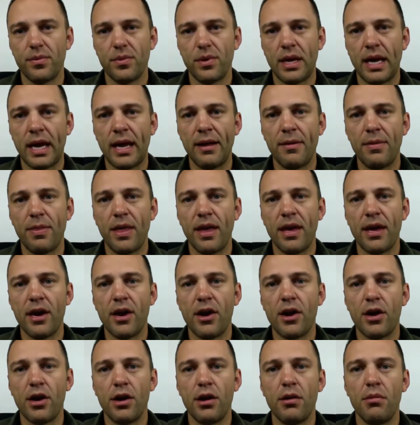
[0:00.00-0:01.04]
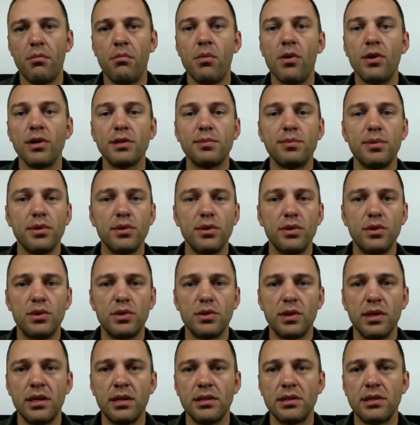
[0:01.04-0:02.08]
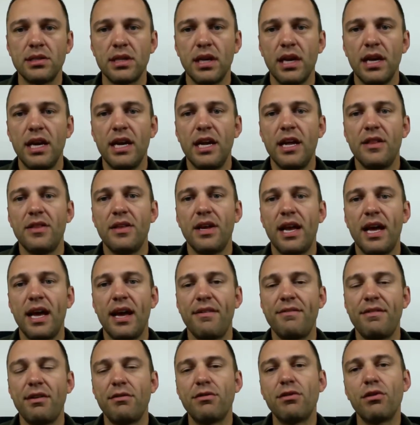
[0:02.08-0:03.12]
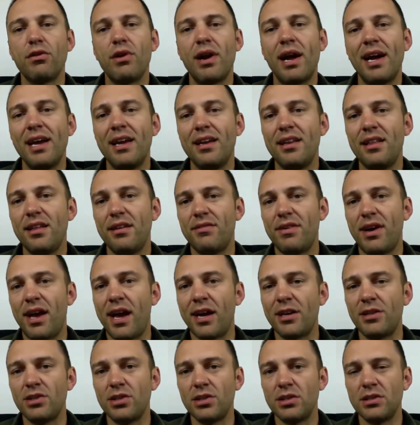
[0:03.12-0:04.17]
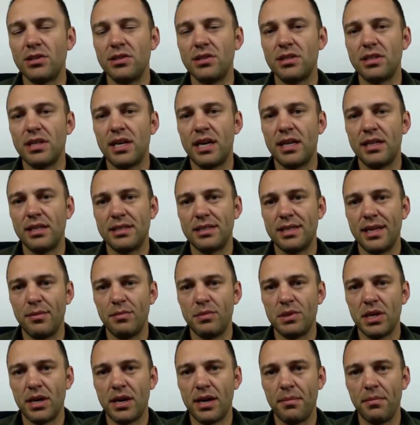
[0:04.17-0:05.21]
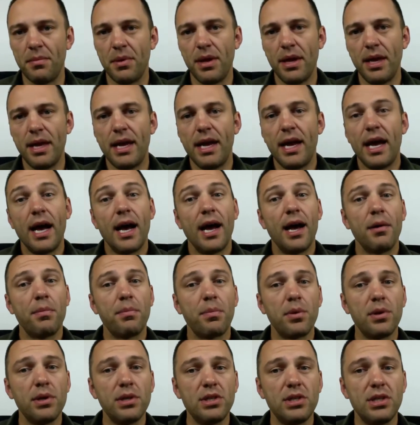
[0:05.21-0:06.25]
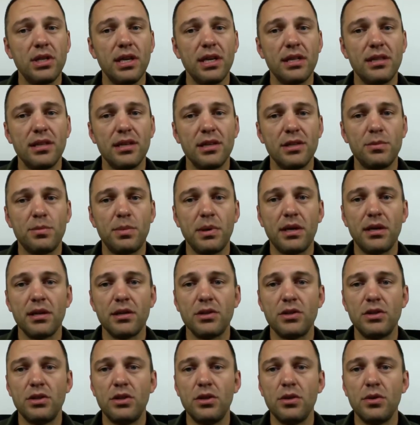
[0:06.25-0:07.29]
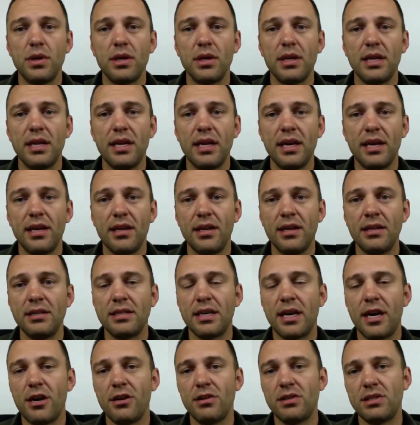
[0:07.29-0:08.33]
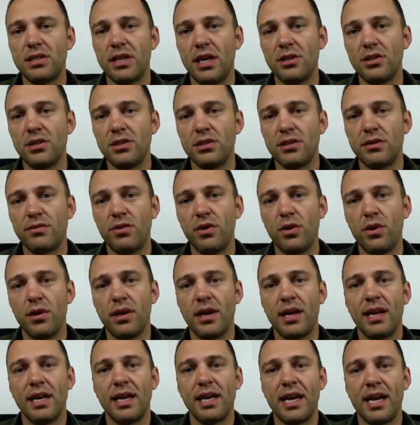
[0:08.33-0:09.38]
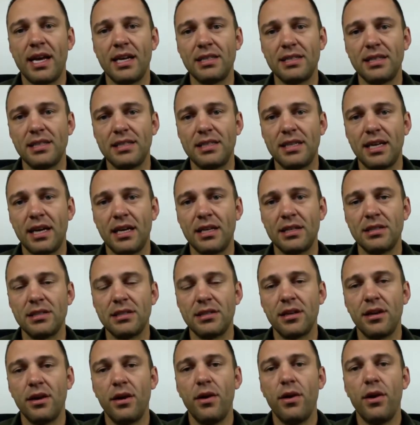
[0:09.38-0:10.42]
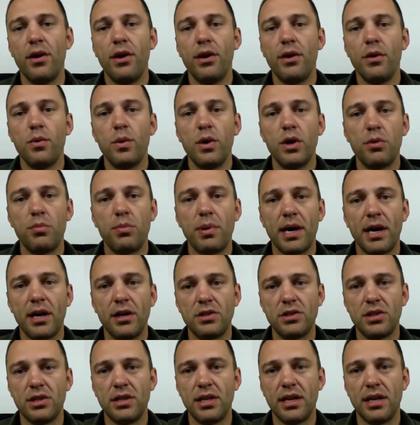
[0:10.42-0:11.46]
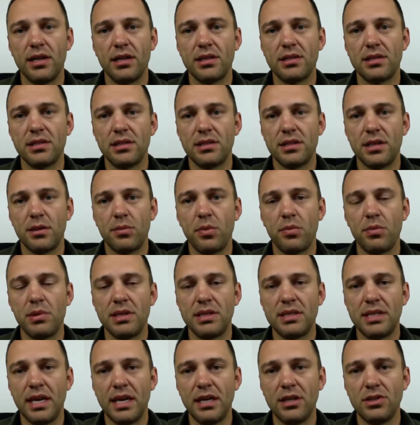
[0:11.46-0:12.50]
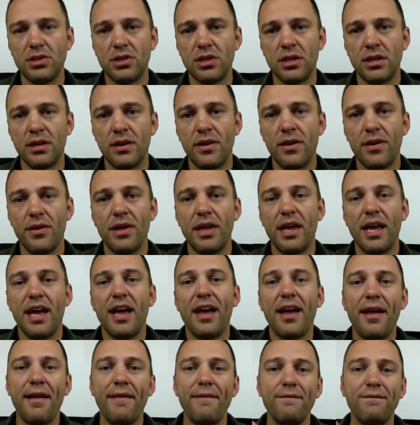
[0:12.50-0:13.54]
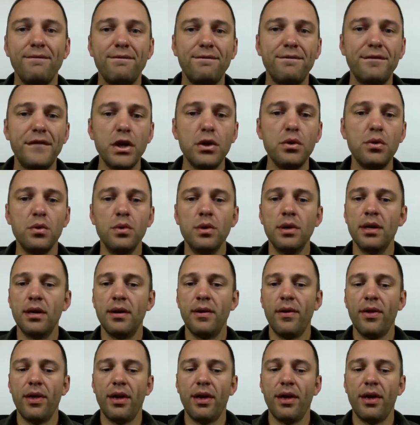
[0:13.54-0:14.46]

Okay? They are multiple nutrients that have a variety of actions at the same time. I appreciate this because you can hit entire sections of the organic acid test with biogenetics supplementation and food.